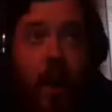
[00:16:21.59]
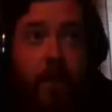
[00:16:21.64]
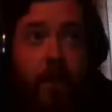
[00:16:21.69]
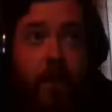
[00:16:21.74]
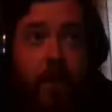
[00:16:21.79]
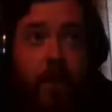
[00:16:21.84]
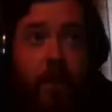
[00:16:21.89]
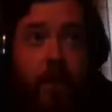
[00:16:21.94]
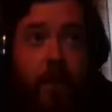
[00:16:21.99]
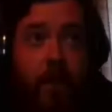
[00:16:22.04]

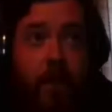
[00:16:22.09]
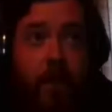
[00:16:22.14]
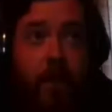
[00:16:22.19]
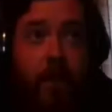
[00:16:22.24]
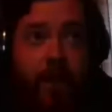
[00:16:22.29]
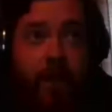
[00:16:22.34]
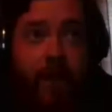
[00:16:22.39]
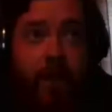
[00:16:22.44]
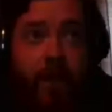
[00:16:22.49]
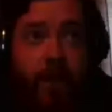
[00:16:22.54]

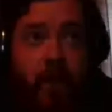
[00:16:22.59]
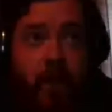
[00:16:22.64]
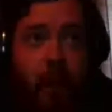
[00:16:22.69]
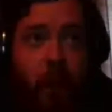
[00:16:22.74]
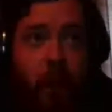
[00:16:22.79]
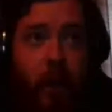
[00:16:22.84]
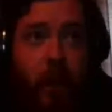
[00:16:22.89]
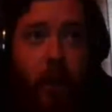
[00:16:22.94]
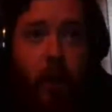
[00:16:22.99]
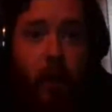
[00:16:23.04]
asking for a
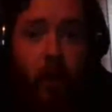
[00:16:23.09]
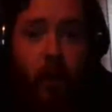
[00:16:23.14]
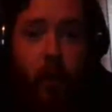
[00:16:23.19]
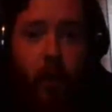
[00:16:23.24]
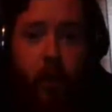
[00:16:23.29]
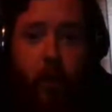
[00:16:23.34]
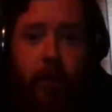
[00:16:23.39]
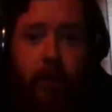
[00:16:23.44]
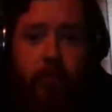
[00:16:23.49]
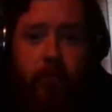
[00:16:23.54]
new
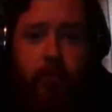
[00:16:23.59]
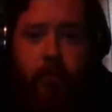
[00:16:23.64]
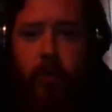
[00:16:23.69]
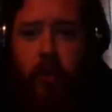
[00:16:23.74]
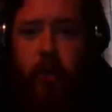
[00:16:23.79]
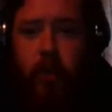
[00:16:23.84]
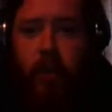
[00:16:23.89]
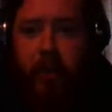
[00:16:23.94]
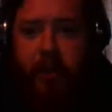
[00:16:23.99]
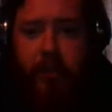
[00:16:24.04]

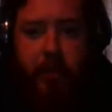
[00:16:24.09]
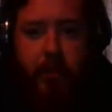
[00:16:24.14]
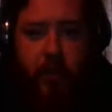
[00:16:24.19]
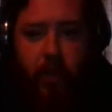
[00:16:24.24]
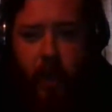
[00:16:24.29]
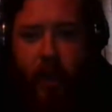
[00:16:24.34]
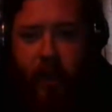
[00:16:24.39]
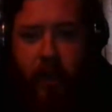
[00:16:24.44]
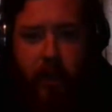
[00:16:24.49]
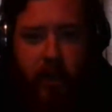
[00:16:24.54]
journalism
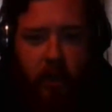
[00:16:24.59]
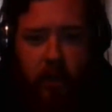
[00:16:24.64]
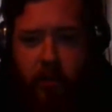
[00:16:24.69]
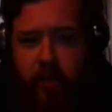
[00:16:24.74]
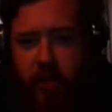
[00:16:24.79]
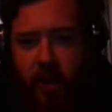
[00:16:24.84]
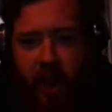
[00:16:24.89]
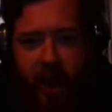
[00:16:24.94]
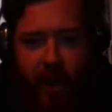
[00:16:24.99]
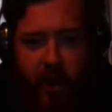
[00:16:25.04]
director
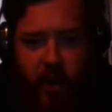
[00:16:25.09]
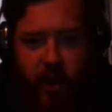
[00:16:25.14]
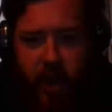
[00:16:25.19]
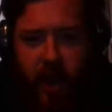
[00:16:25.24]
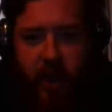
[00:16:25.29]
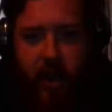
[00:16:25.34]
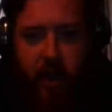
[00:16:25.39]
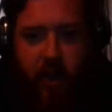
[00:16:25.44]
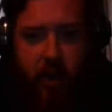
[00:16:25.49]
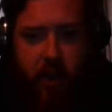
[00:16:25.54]
/
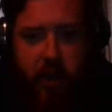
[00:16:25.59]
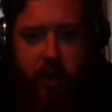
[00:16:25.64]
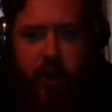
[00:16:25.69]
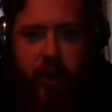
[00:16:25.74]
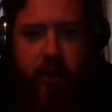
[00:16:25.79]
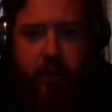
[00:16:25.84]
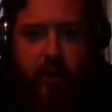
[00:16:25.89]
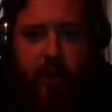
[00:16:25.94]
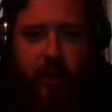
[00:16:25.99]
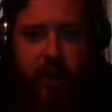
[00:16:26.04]

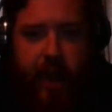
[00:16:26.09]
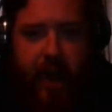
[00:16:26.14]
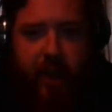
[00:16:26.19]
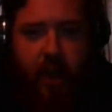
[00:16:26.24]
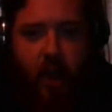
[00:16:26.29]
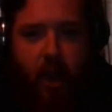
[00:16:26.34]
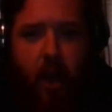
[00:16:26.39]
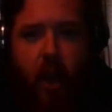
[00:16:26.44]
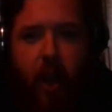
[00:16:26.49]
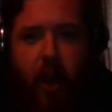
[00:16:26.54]
editor-in-chief to take
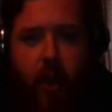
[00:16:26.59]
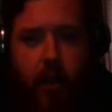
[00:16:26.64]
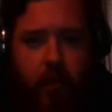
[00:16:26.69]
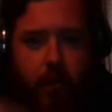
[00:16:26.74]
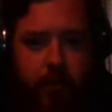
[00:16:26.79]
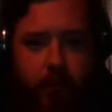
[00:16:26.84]
on